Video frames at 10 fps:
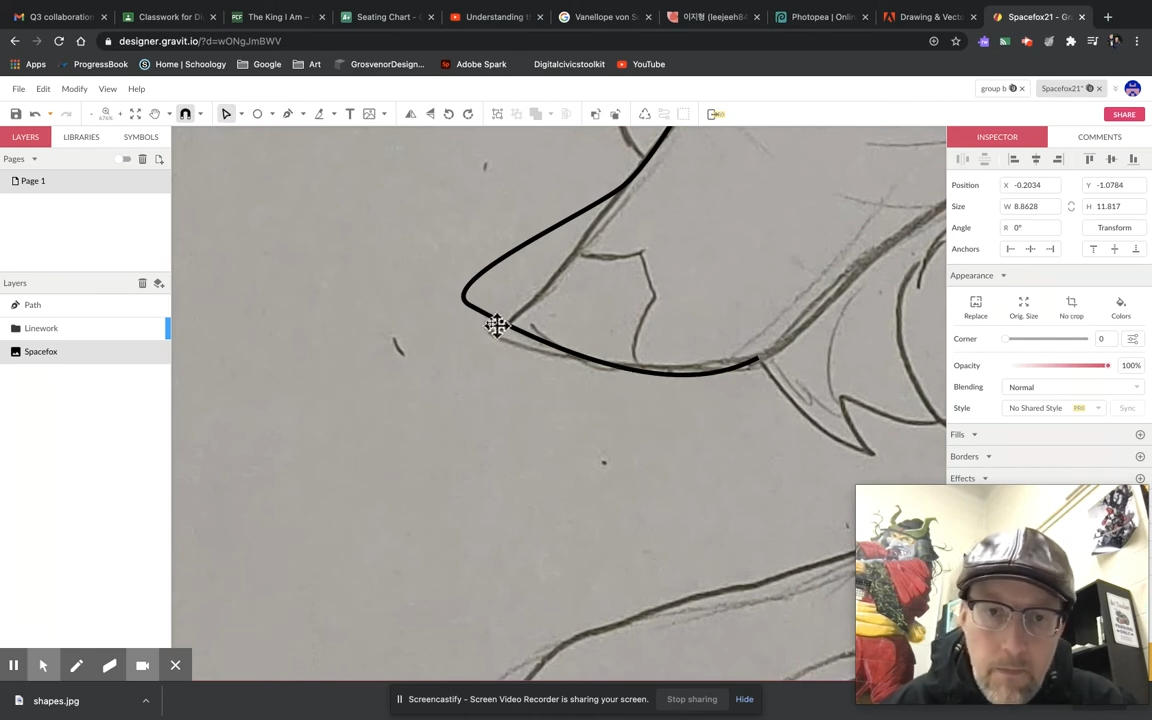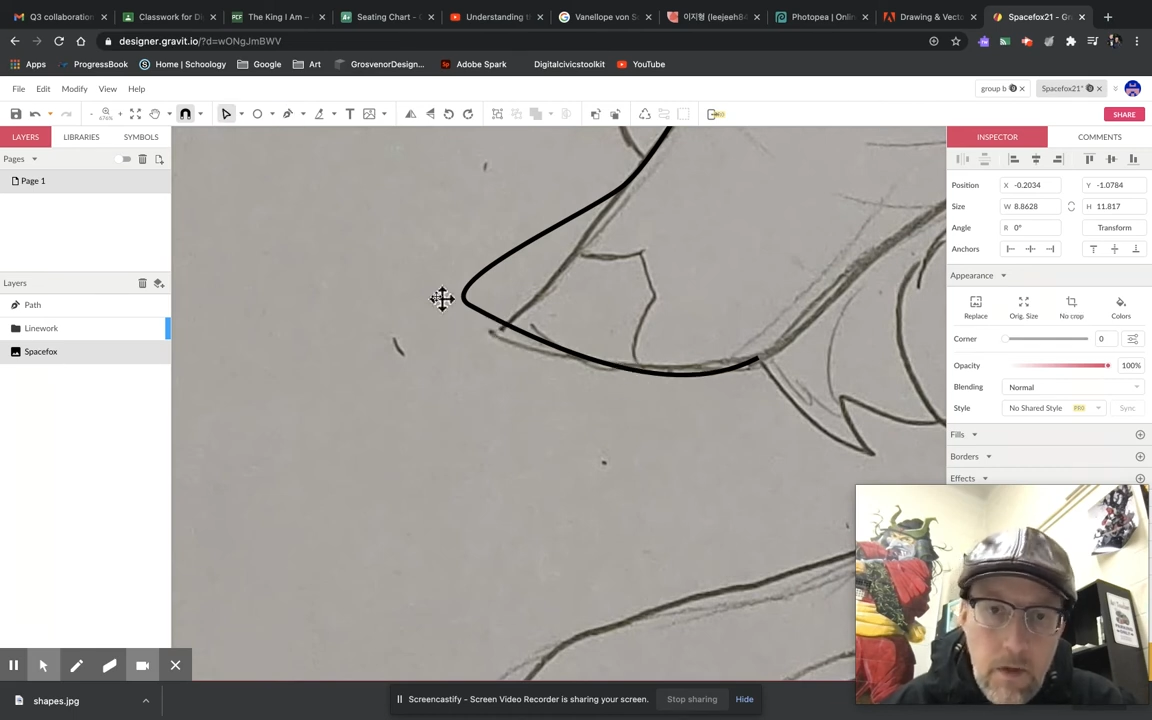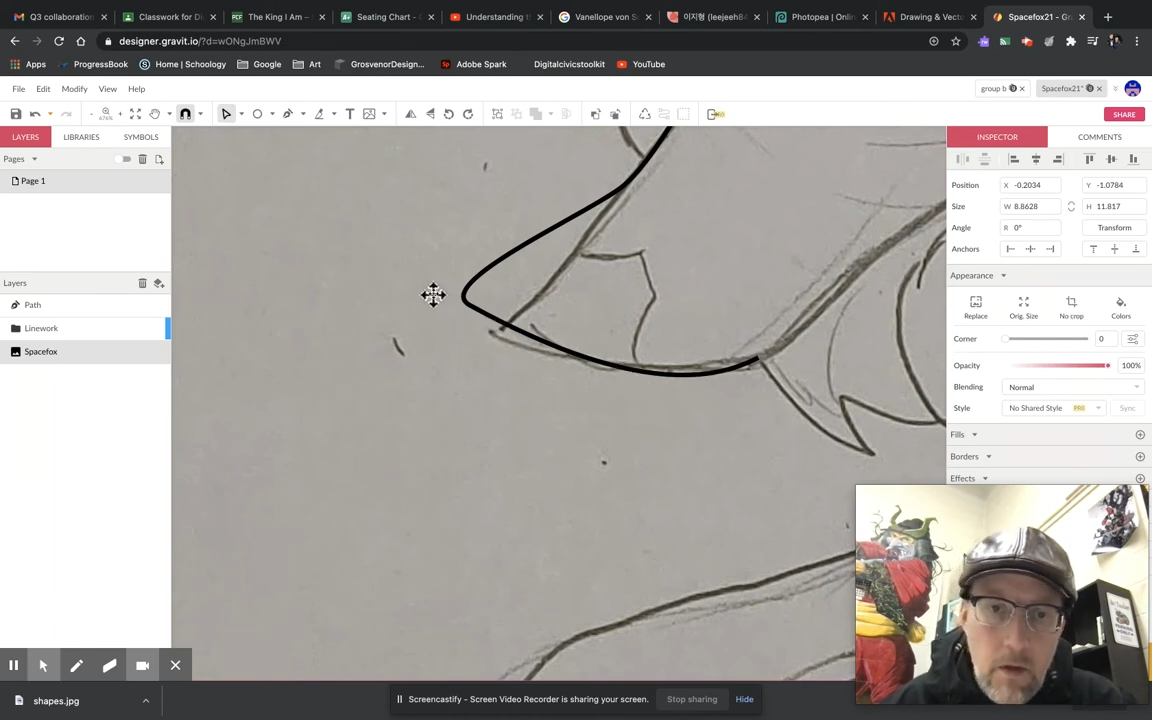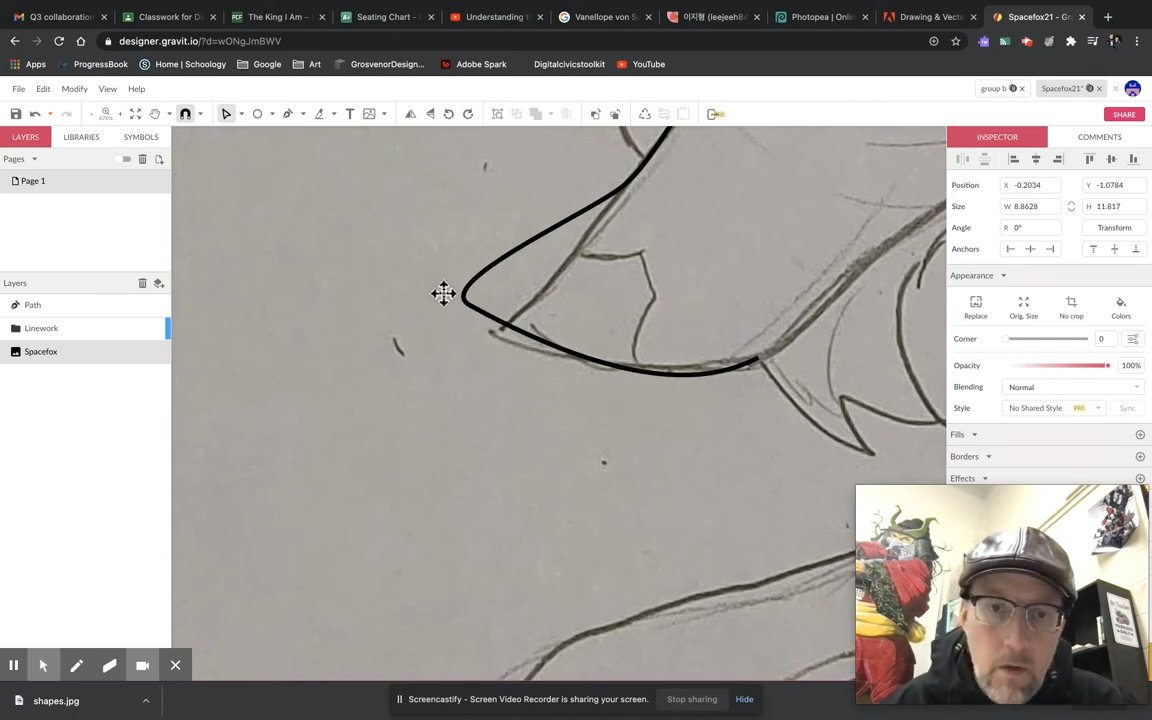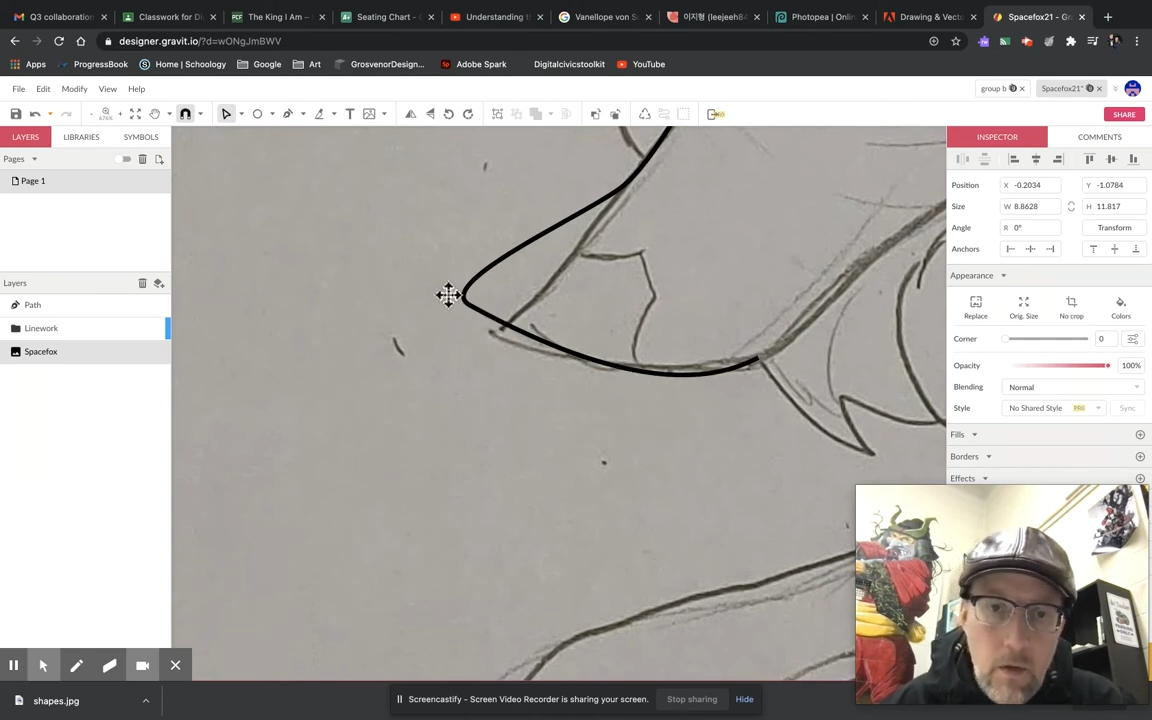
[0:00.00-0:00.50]

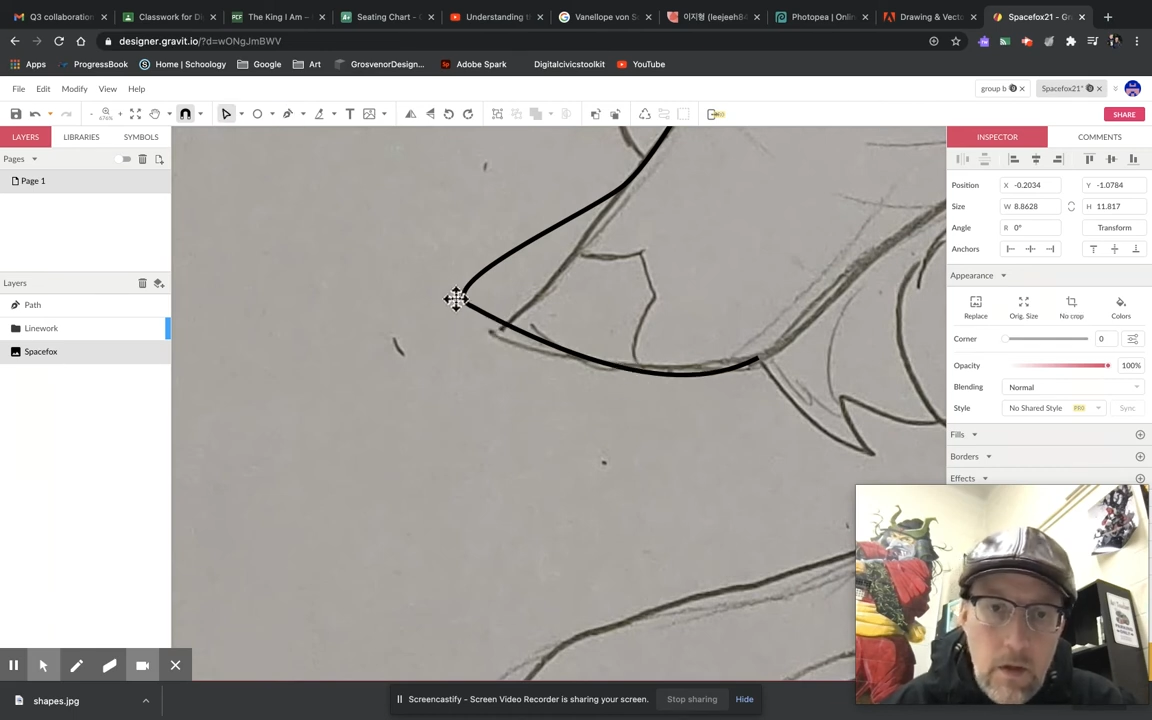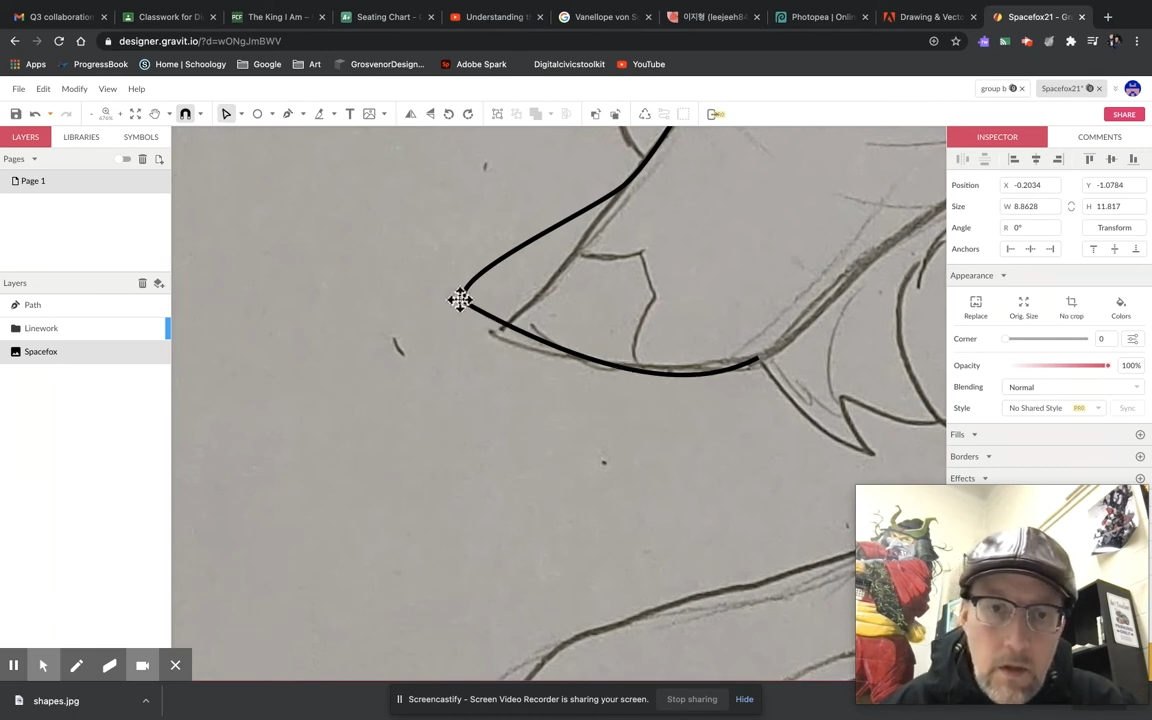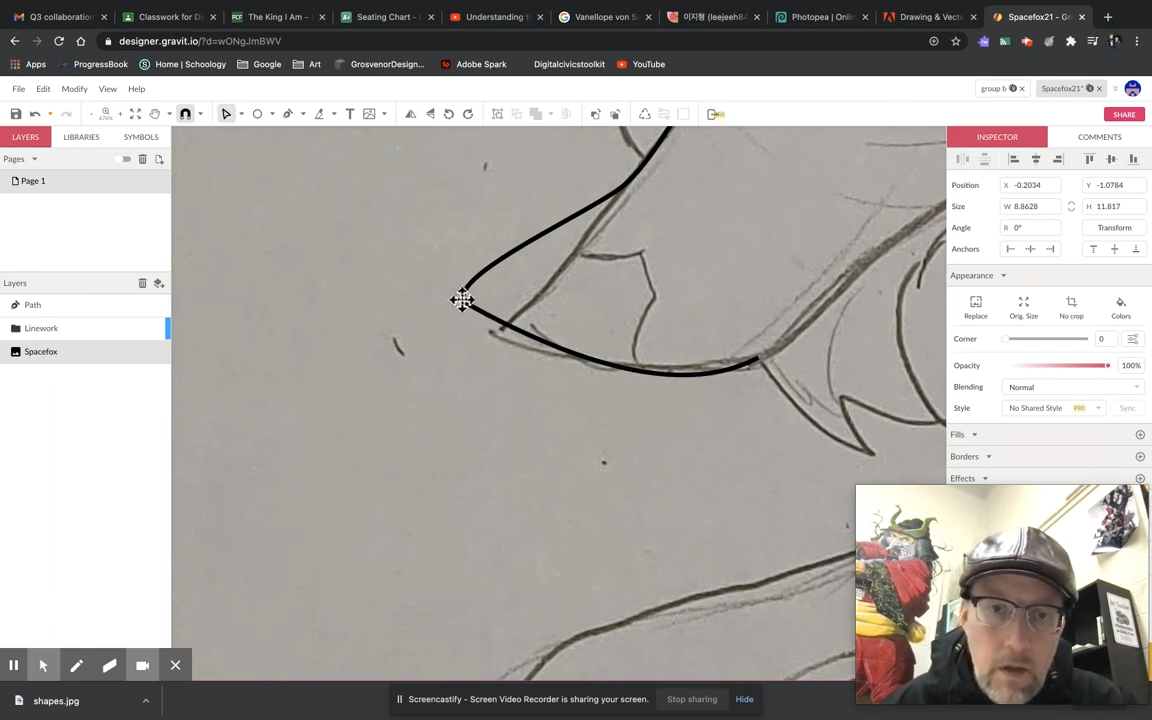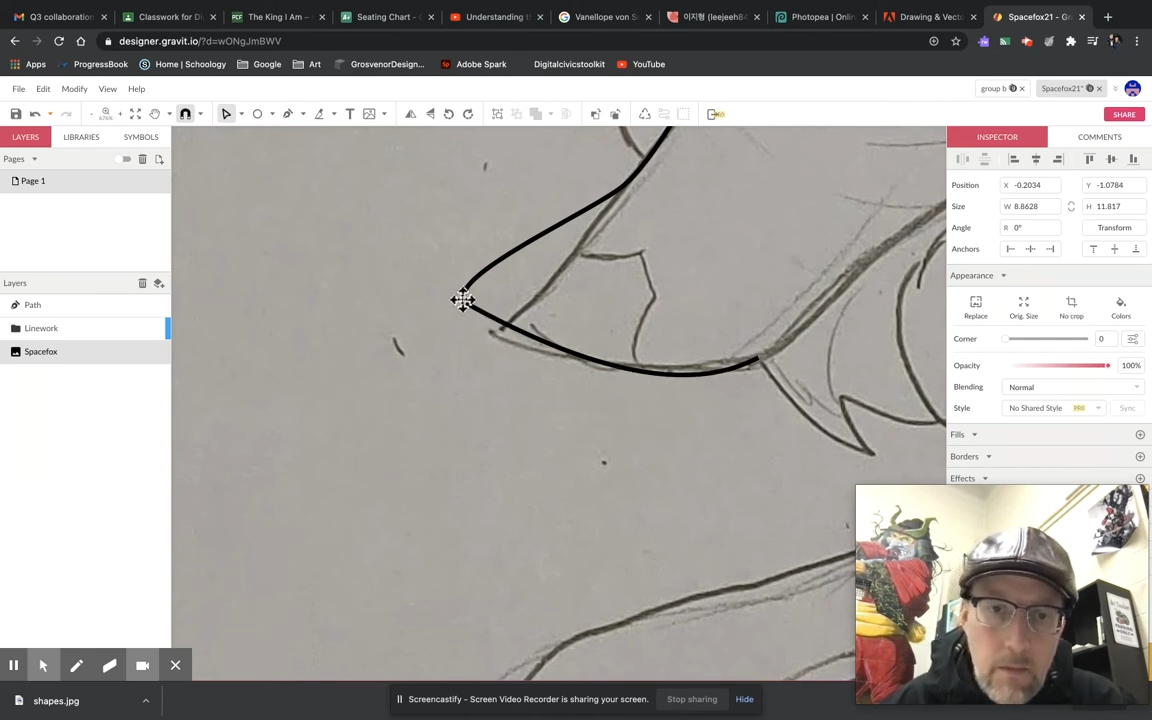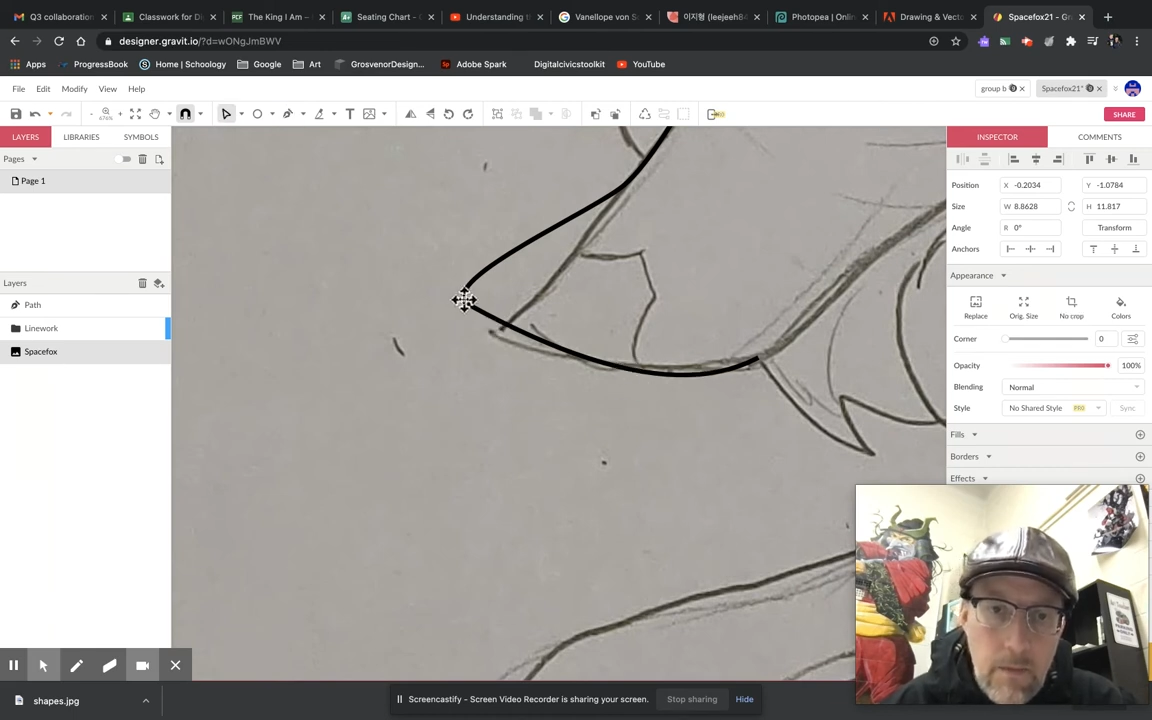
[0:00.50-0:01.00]
Going
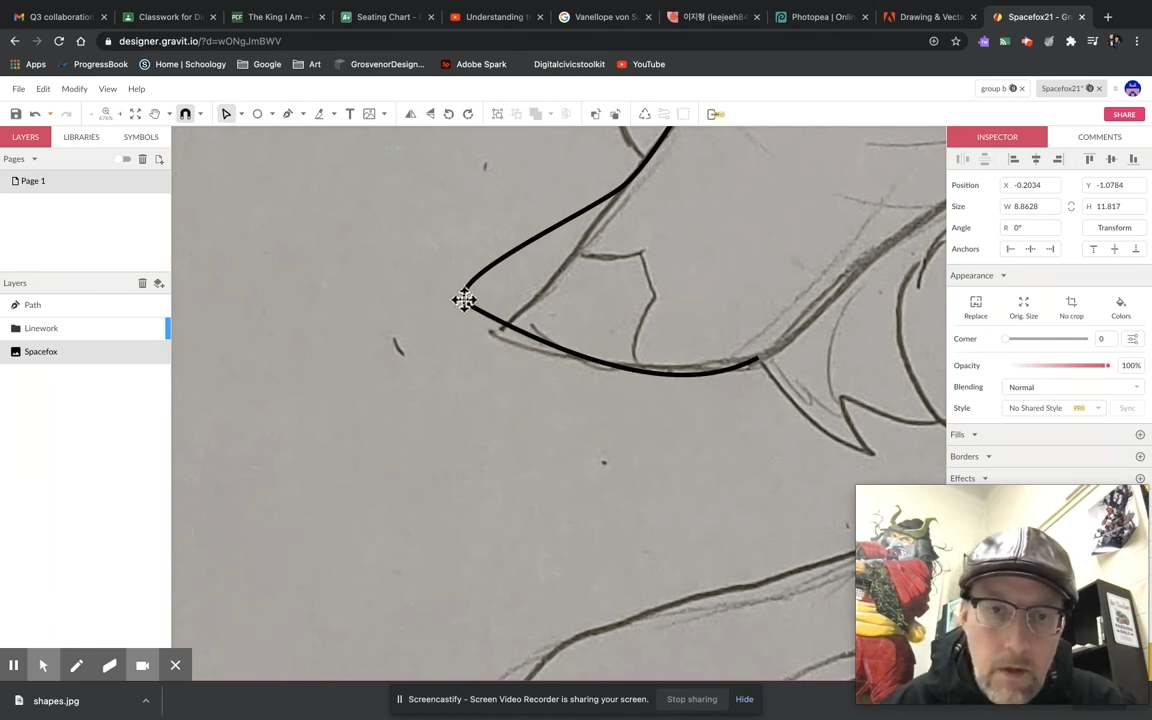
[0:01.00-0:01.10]
up,